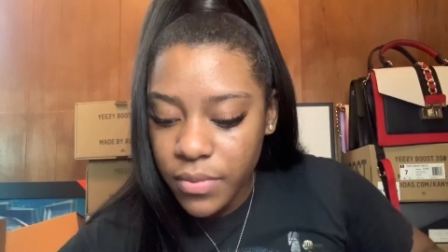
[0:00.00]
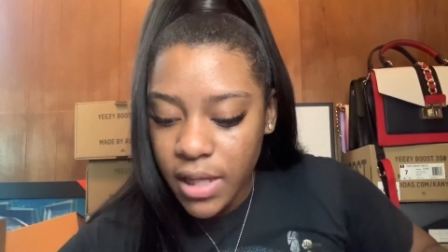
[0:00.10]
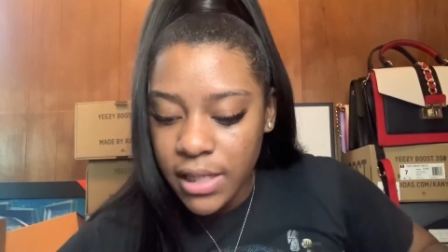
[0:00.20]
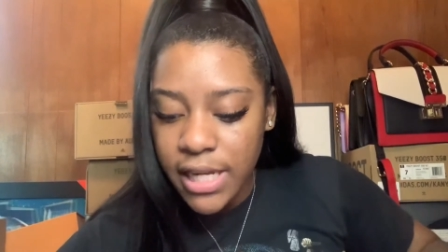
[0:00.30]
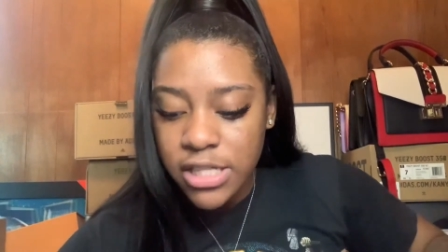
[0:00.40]

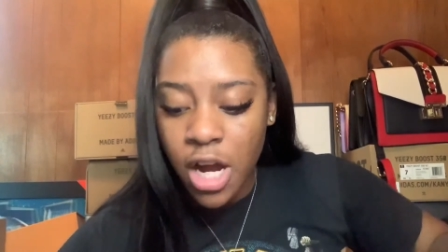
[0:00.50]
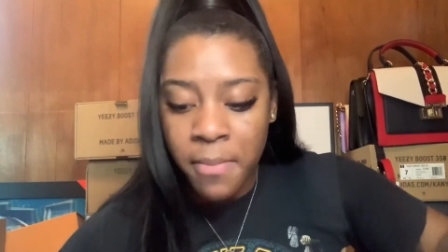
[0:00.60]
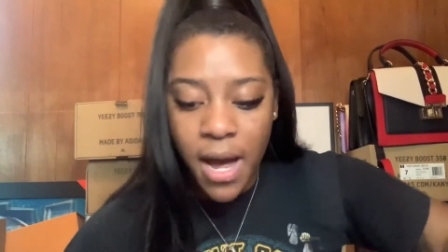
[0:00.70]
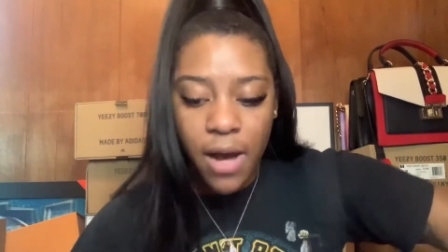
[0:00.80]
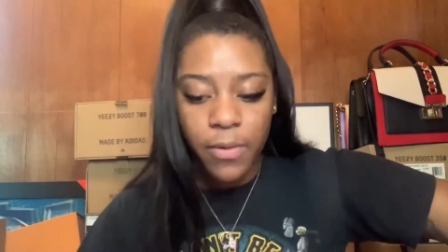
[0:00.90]
these are
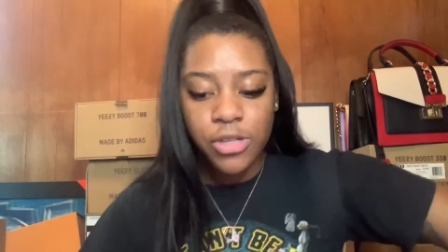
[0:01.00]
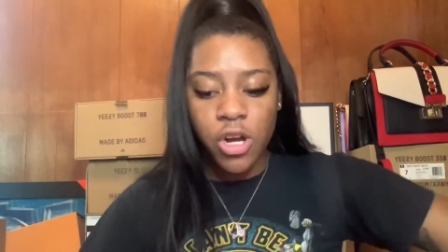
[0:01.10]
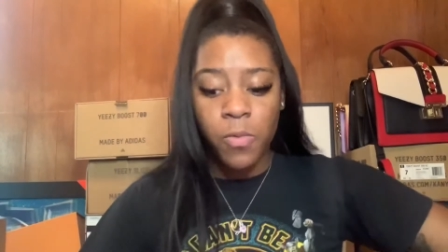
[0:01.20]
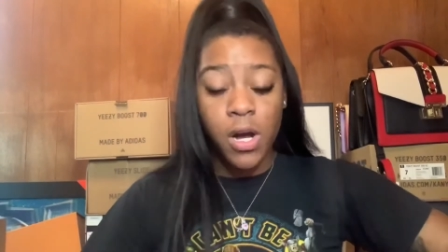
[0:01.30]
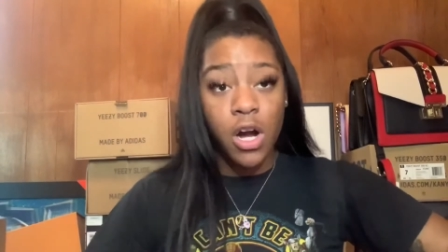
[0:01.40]
my
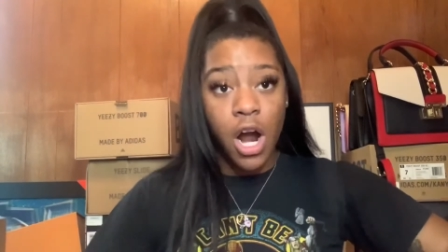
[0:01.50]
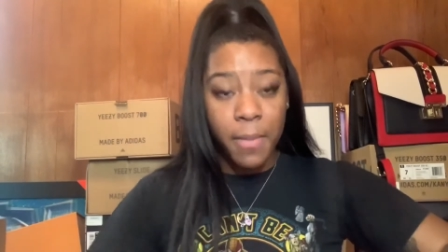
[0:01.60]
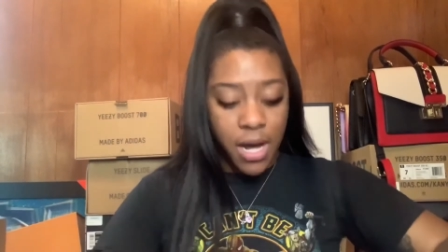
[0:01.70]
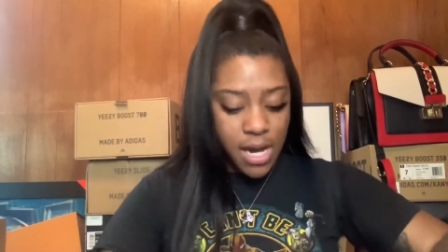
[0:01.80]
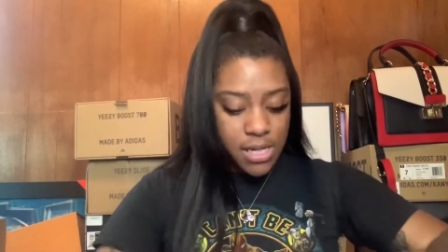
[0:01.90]
Retro One
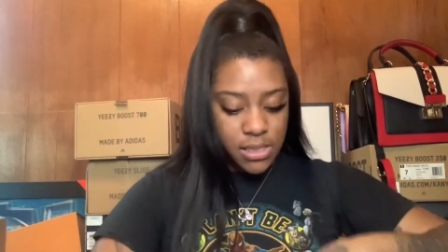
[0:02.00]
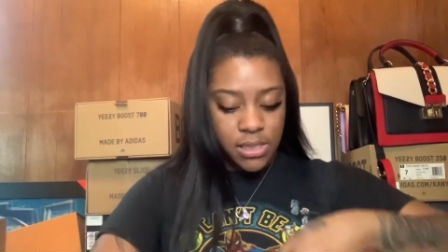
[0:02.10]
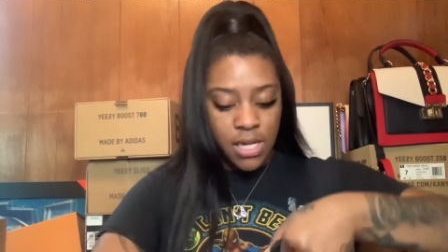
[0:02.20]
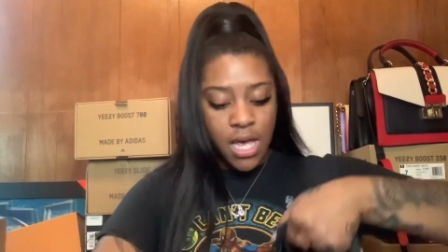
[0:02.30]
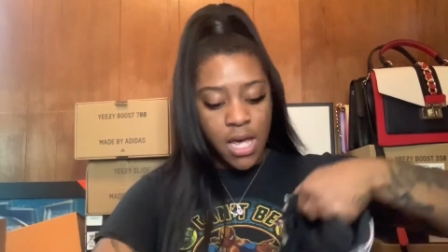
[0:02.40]
Carmines.
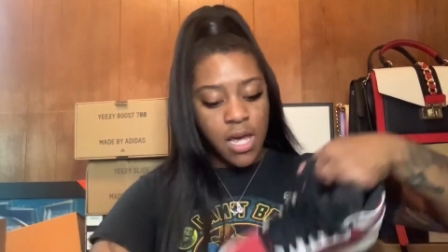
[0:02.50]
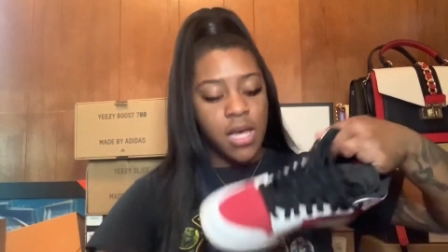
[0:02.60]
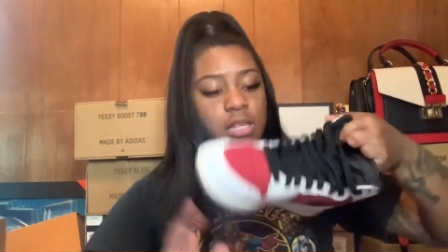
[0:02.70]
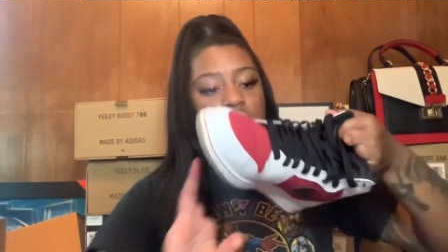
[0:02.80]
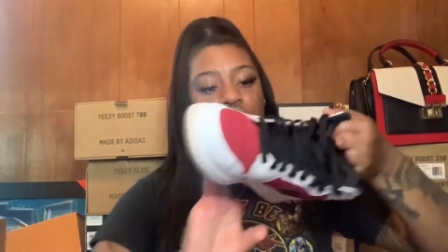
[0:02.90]

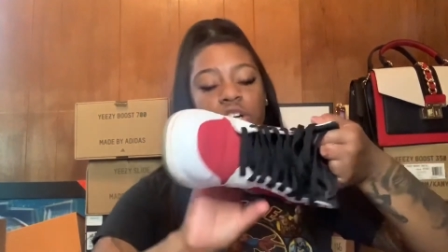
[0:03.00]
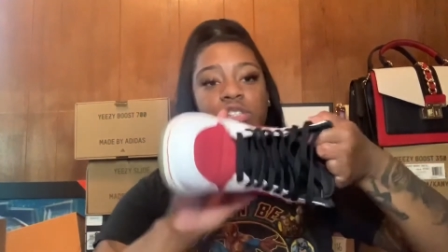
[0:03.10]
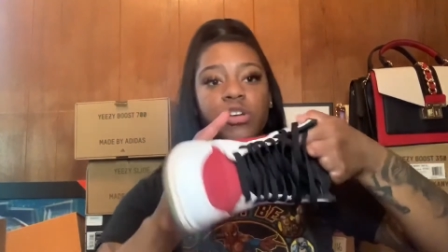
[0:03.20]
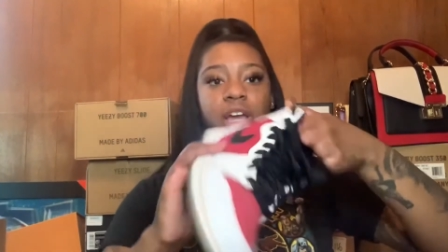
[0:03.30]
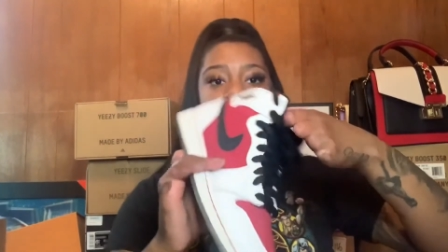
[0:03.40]
The short
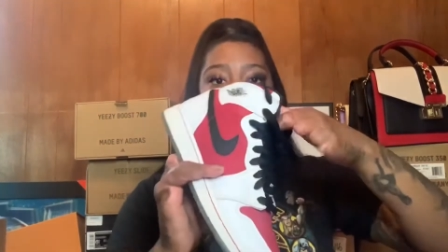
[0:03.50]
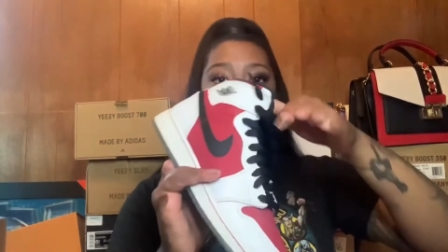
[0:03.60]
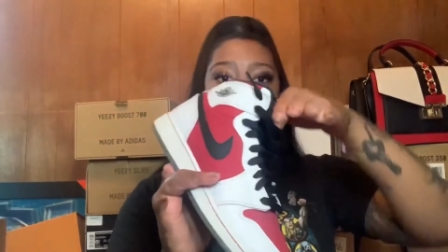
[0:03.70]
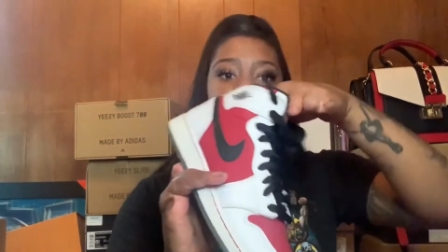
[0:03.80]
story behind